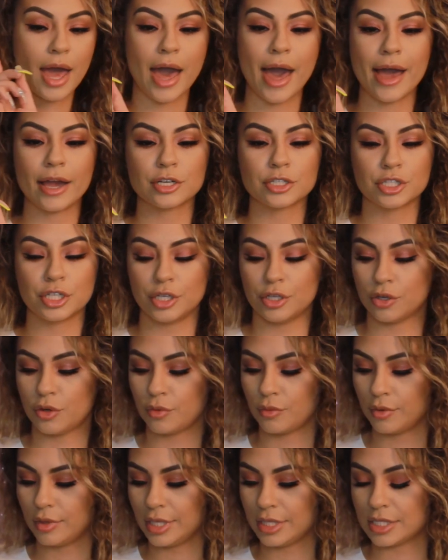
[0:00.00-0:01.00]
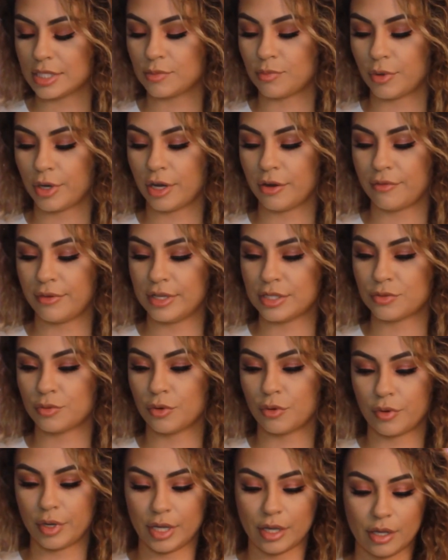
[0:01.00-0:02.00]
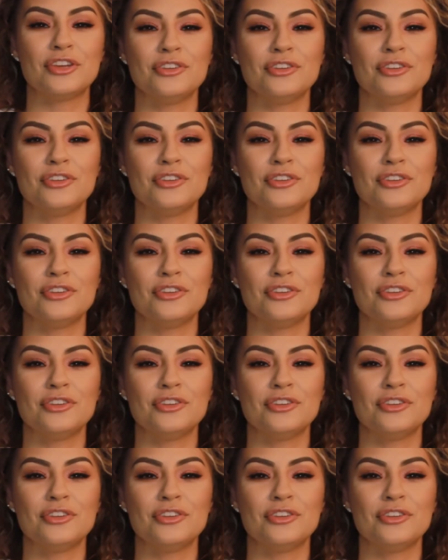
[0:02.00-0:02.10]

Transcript: Actually, no, let's spray our face real quick.